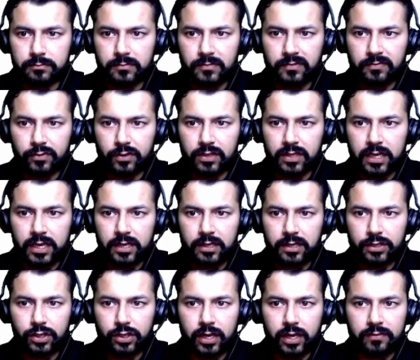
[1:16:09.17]
For that
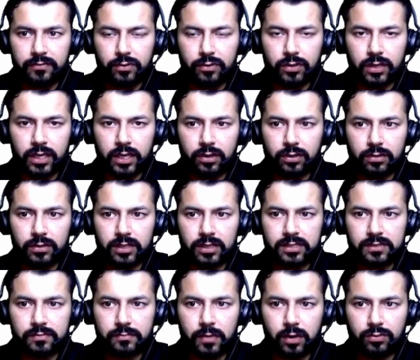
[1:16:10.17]
you have to click on
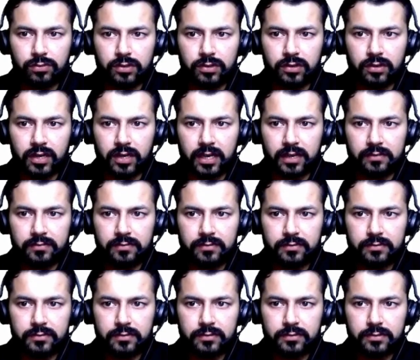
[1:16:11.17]
this mount drive.
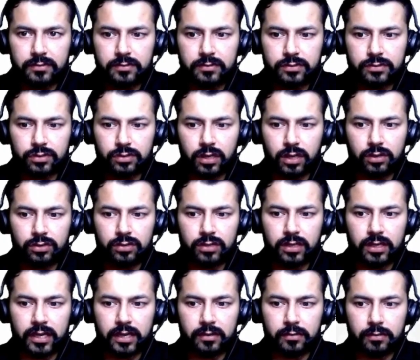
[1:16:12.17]
So now the
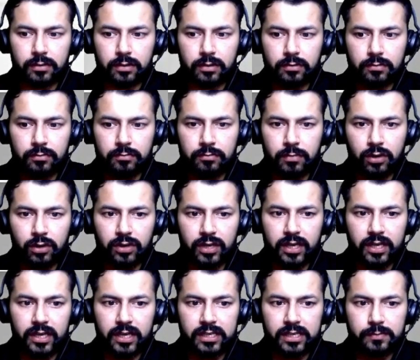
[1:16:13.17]

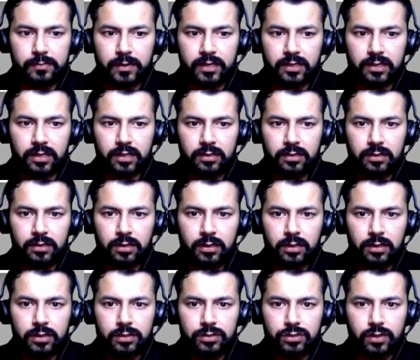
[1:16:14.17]
mounting has been done.
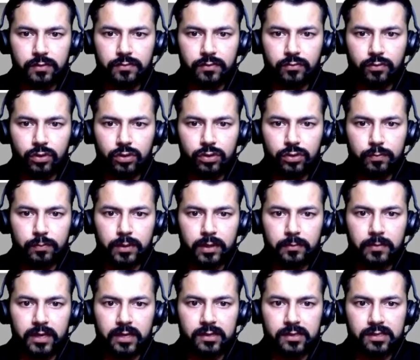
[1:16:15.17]
So if you want to
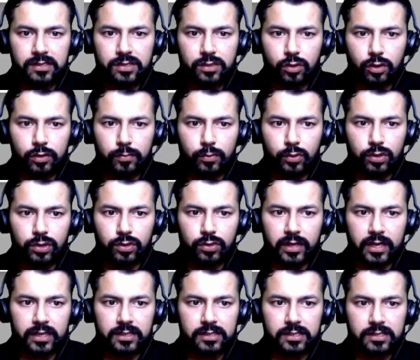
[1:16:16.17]
permit this notebook to
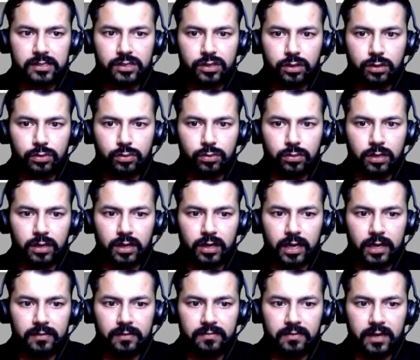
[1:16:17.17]
access your Google
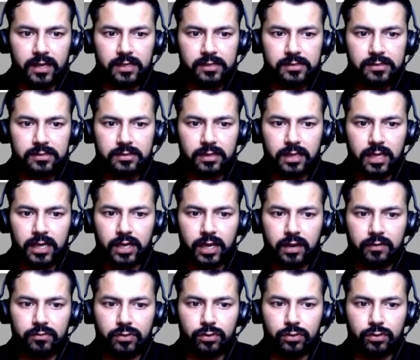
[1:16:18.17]
Drive files, then you have to